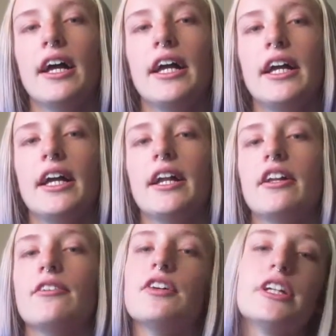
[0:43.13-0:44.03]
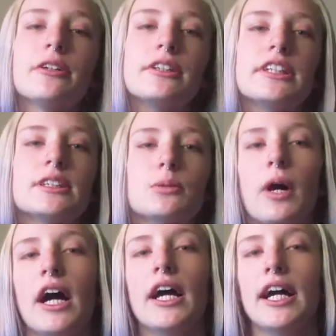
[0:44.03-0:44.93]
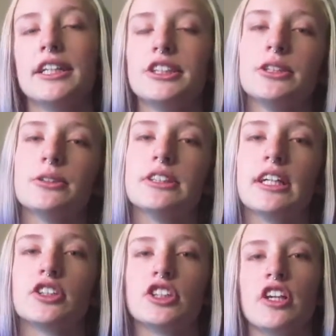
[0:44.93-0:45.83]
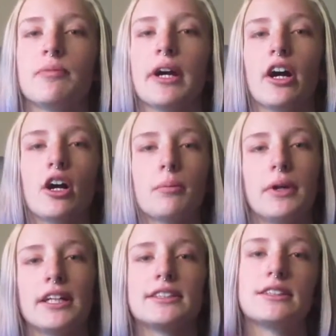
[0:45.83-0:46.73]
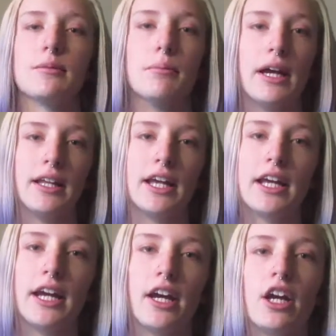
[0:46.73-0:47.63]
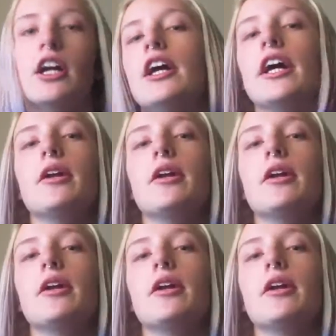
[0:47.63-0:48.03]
and the video is why I choose not to shave my armpits, my leg hair,